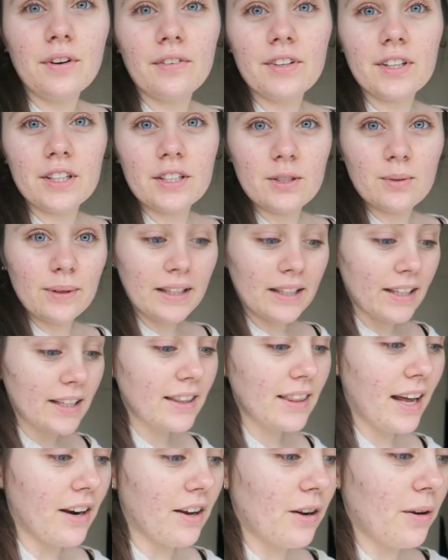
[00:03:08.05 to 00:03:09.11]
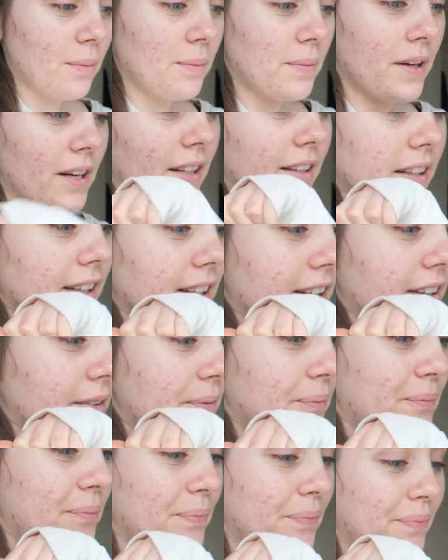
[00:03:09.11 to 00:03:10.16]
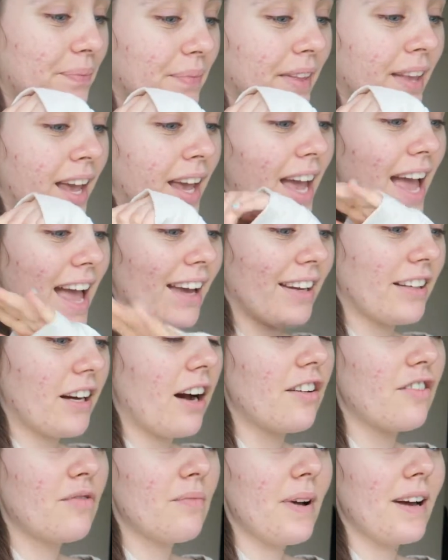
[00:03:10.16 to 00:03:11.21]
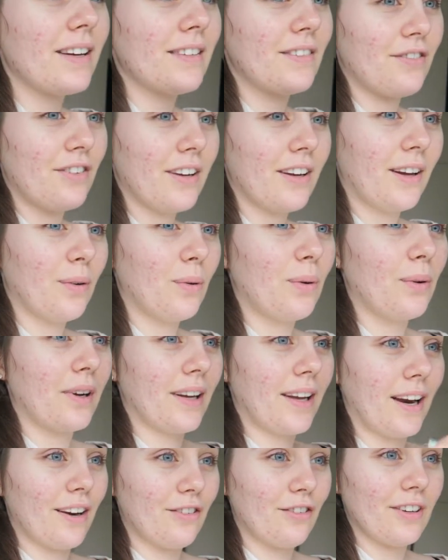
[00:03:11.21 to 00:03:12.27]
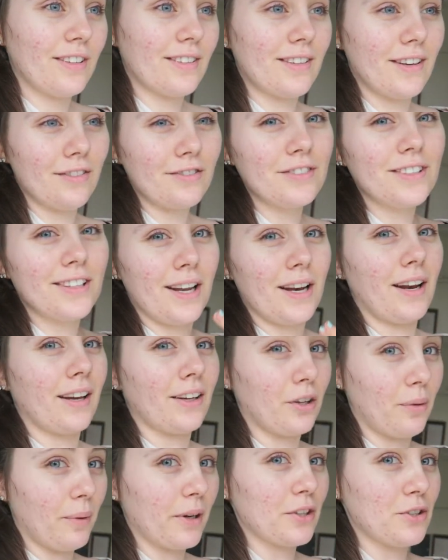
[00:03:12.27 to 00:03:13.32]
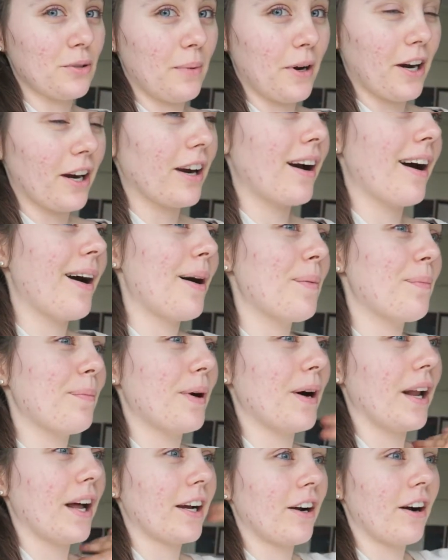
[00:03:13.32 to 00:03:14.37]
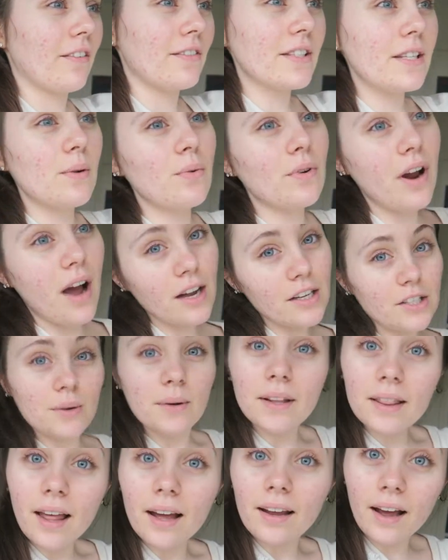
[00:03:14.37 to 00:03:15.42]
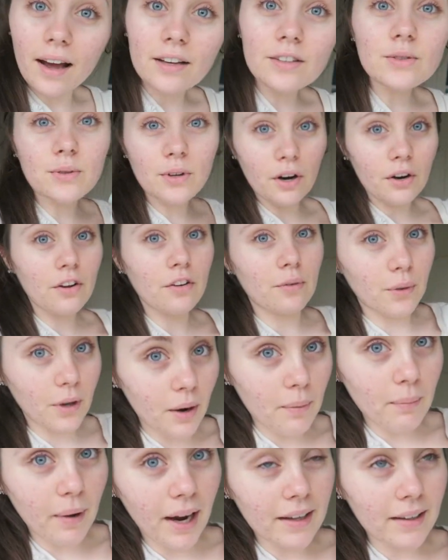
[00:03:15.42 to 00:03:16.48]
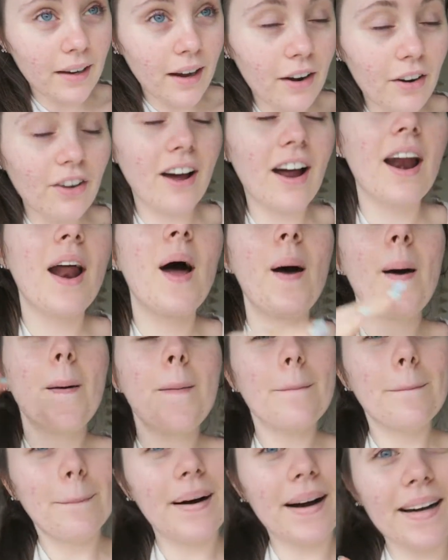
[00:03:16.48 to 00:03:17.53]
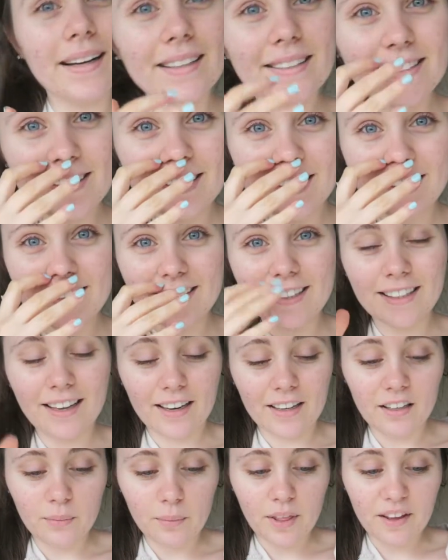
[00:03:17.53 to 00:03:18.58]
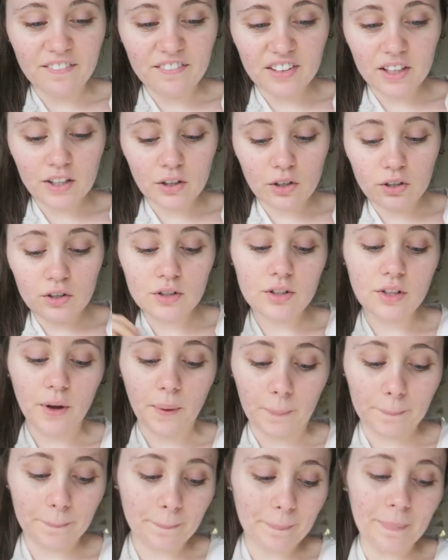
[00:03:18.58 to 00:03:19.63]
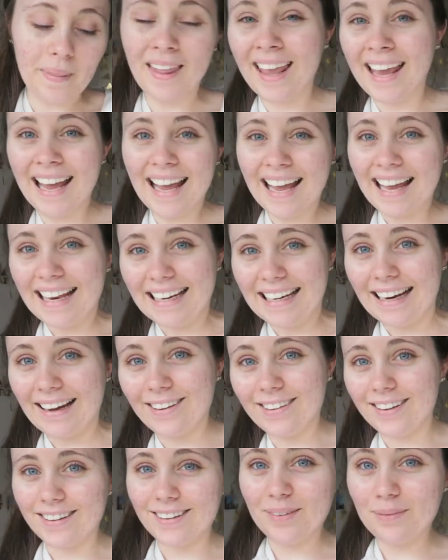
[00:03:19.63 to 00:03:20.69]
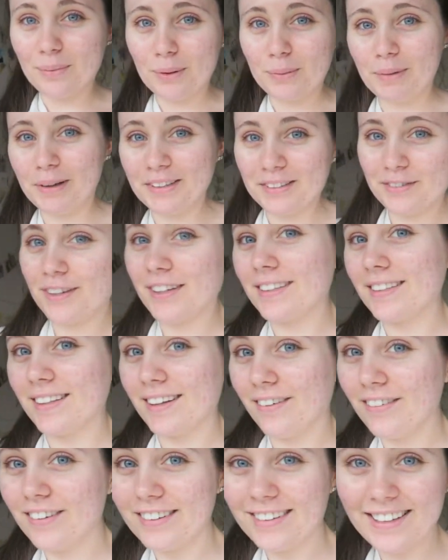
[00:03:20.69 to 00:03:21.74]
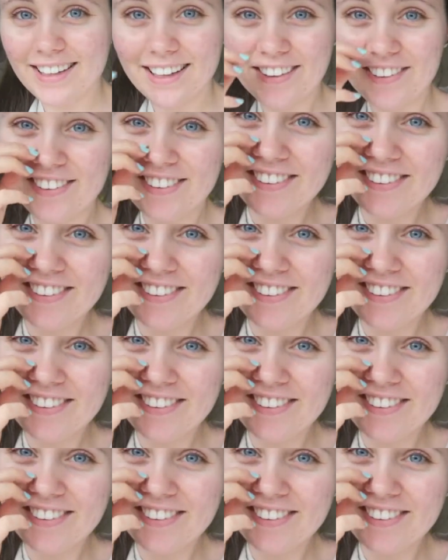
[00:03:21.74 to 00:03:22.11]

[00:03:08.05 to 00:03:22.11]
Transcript: or everything so we cleared that up and like it kind of made us feel like we were getting rid of stuff to then like go back to America but like obviously we're not doing that yet because we don't know if we're going back yet or not but it did kind of give me that feel so now I'm more motivated to get rid of stuff